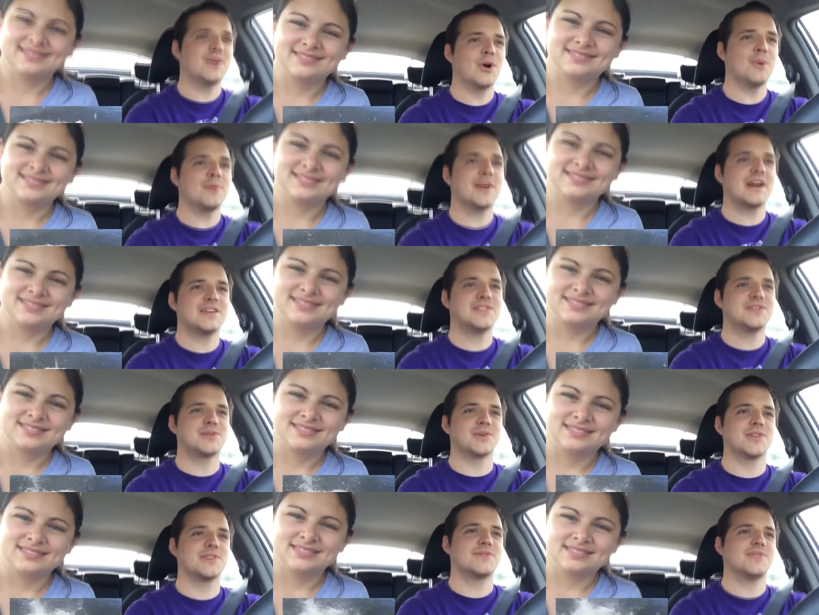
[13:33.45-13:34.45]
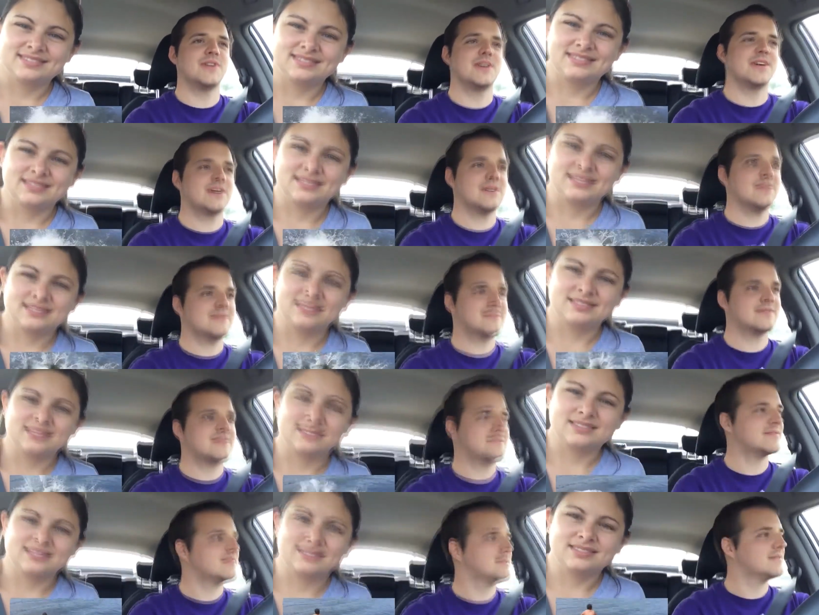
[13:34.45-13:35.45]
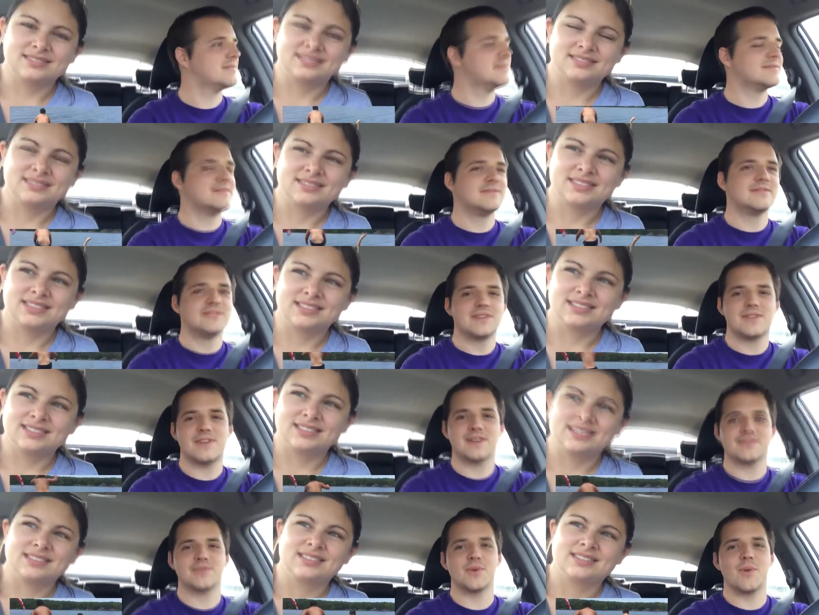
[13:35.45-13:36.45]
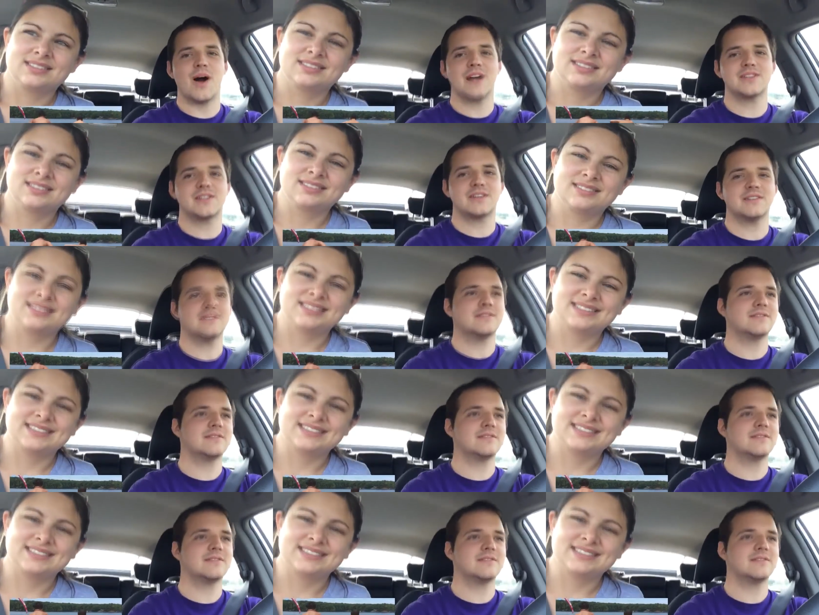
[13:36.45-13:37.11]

Speaker 1: Hope you guys enjoyed this video. Thanks for watching.